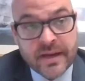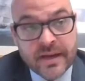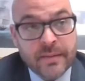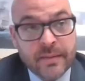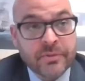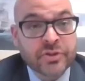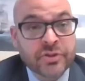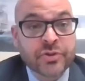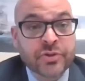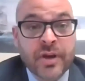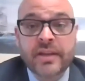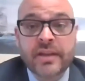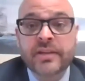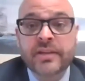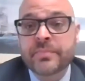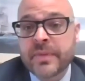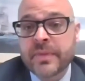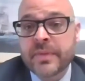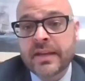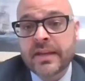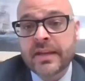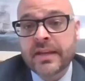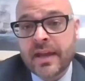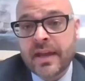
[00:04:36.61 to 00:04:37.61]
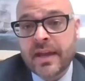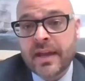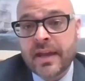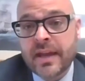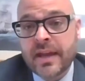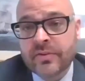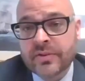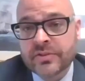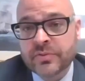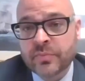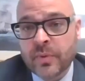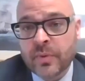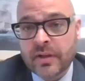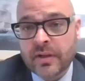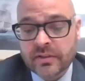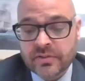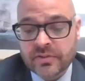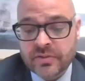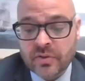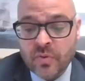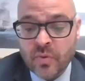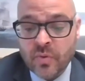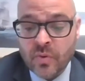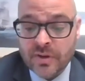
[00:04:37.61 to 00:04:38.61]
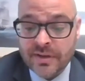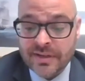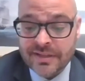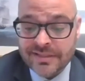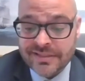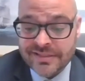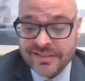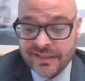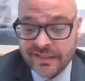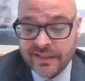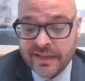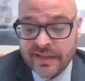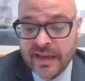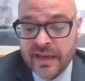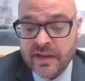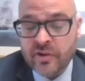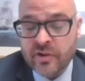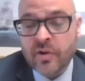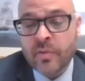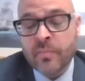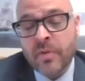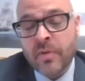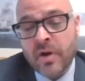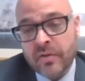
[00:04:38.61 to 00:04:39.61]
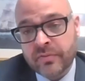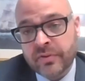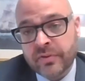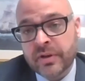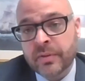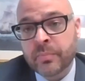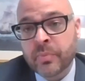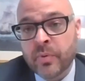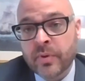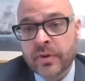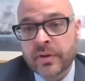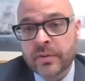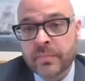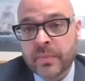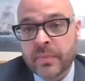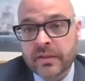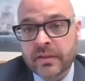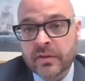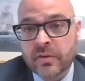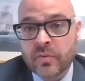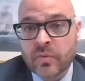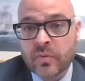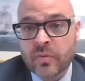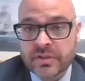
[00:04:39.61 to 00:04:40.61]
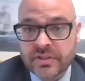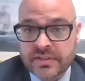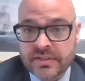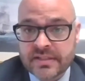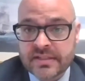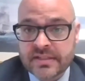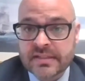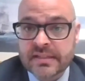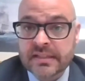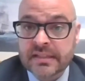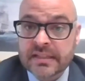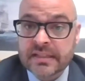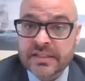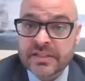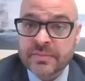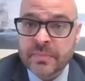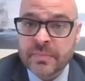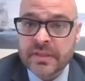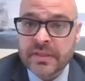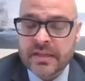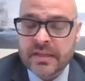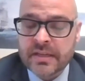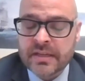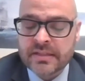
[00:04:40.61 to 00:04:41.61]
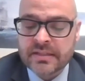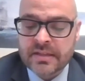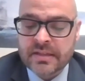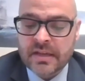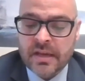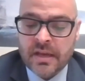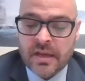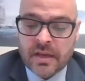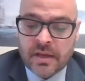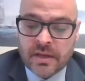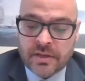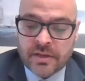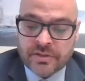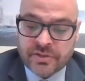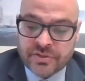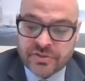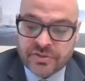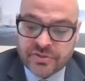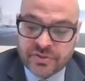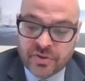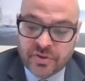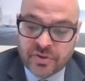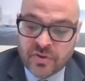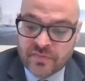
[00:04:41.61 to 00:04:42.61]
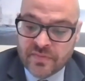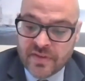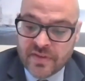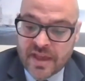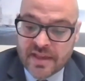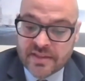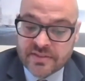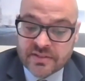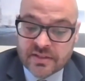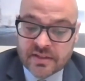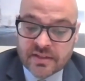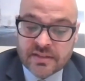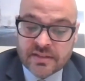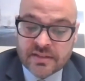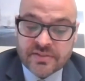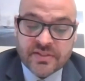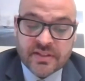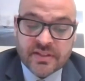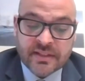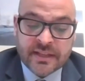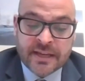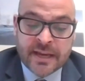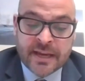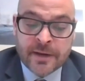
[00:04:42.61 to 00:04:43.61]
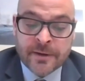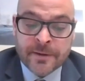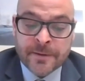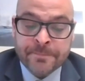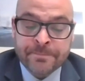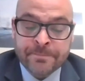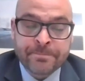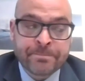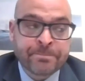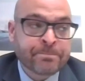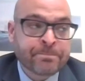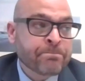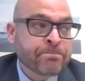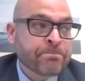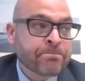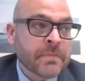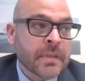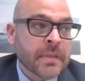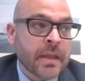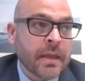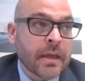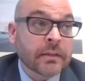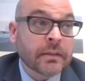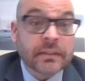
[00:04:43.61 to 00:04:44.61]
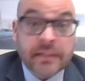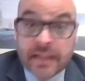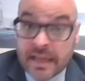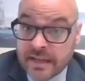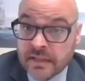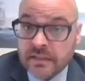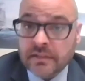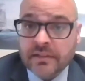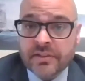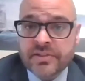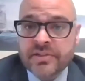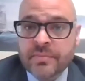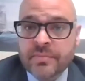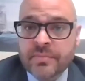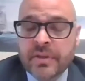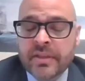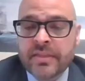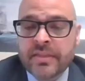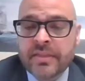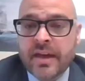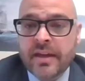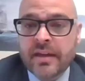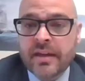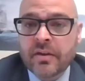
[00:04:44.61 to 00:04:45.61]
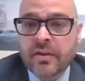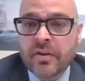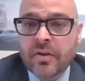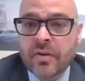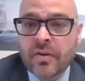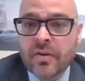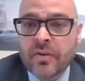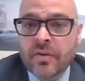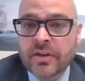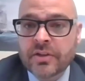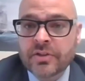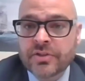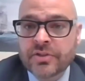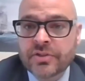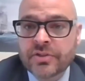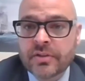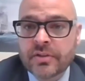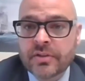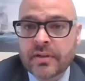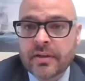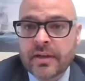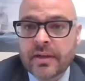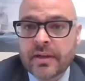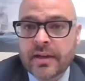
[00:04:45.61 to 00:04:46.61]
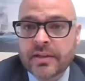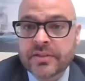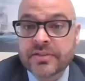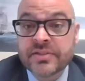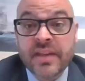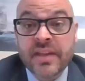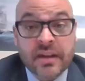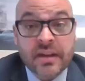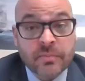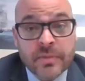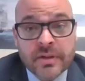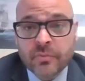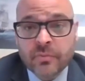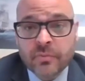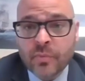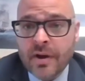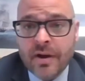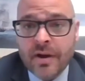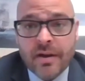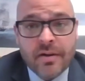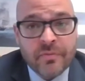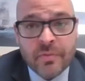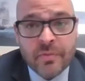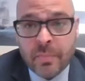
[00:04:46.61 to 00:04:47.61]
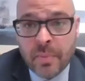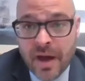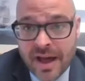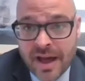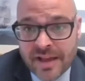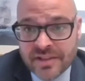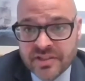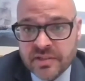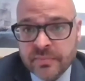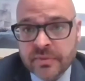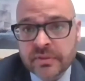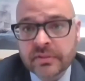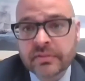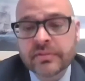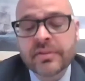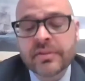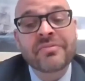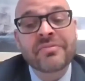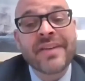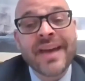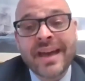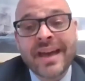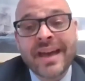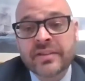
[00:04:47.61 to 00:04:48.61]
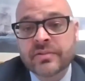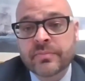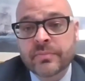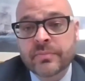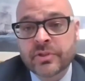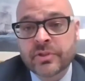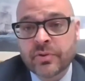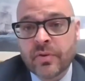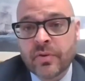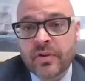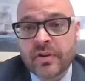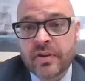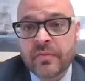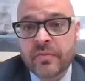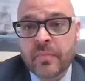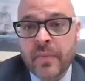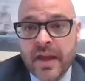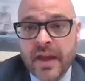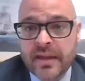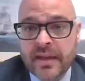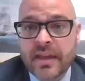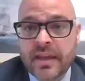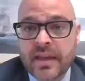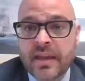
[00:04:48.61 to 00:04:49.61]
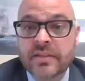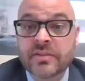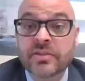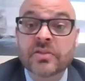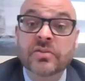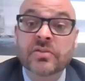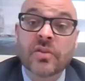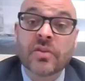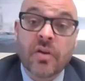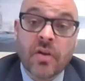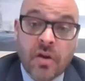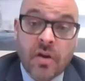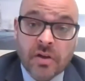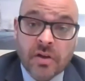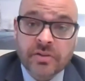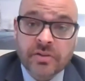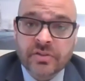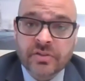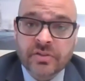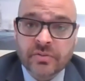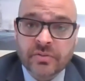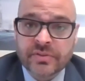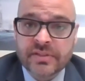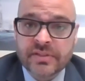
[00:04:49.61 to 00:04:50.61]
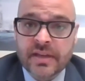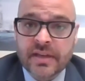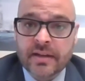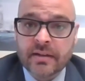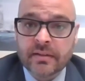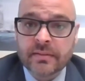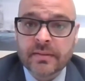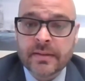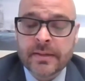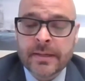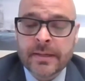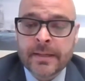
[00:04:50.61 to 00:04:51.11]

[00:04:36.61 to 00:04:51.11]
I'm a trained mediator as well as a court conciliator. I'm often appointed by the court, just as Elizabeth is, to serve as a conciliator. Like Elizabeth, I encourage settlement wherever possible. The vast majority of my cases also settle.